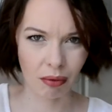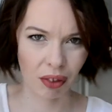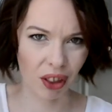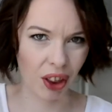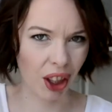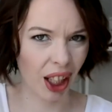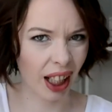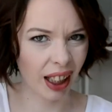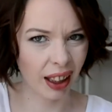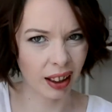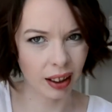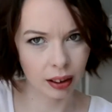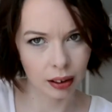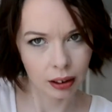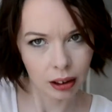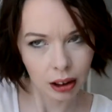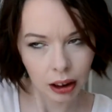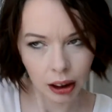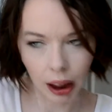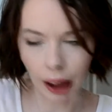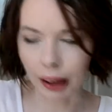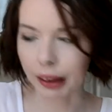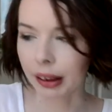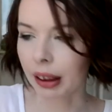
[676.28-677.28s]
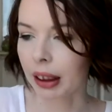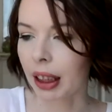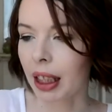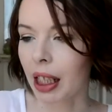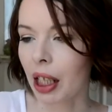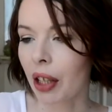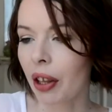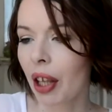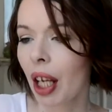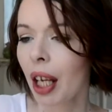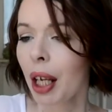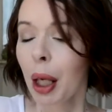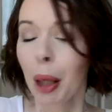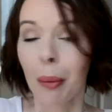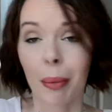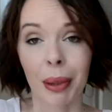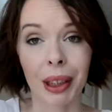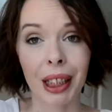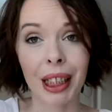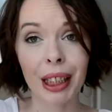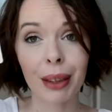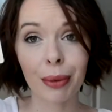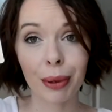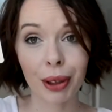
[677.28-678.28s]
things underneath.
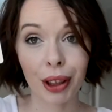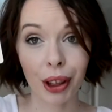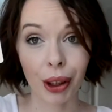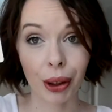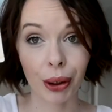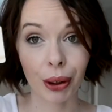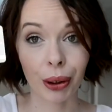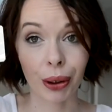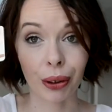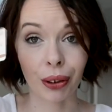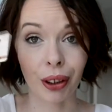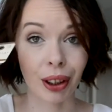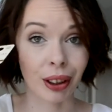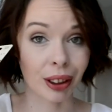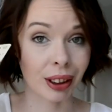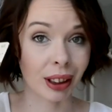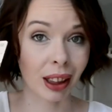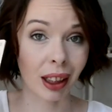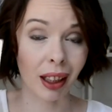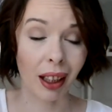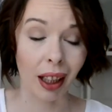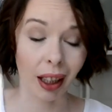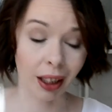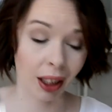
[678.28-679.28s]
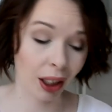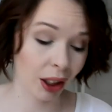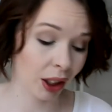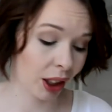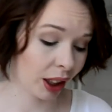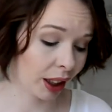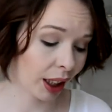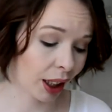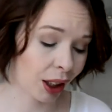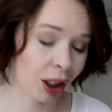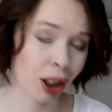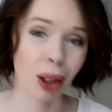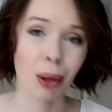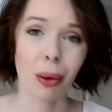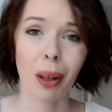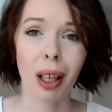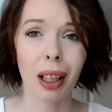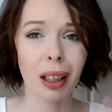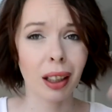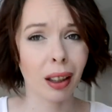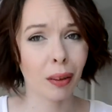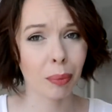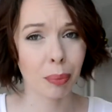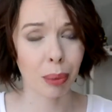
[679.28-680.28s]
But these were two euros, and I think they're cute.
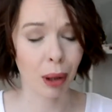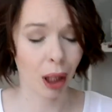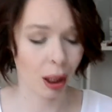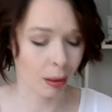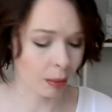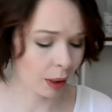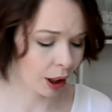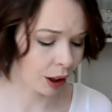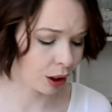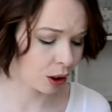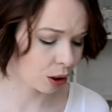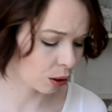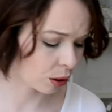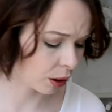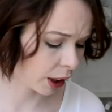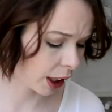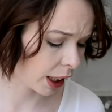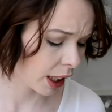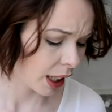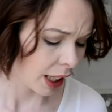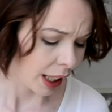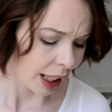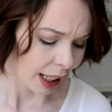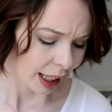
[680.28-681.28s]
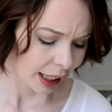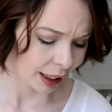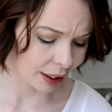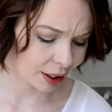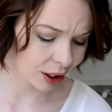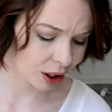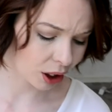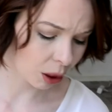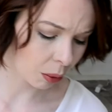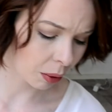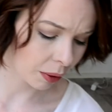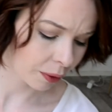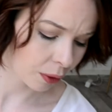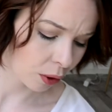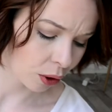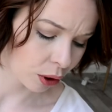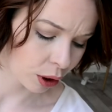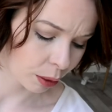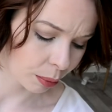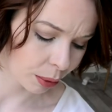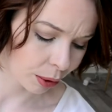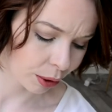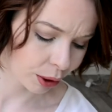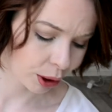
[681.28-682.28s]
I love Primark jewellery. It's so
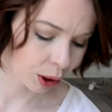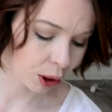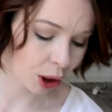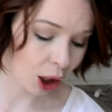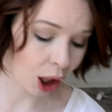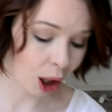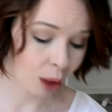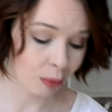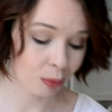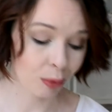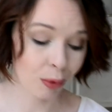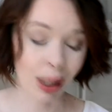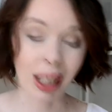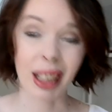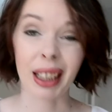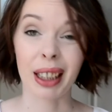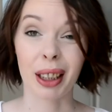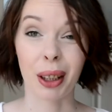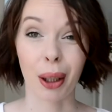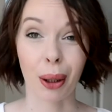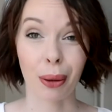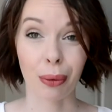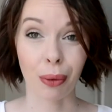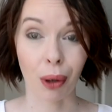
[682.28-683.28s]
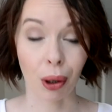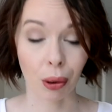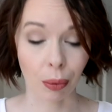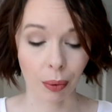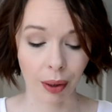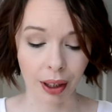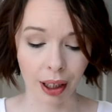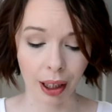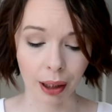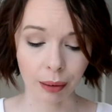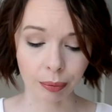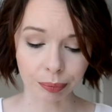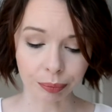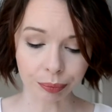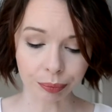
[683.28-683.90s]
affordable and you can't really go wrong with it.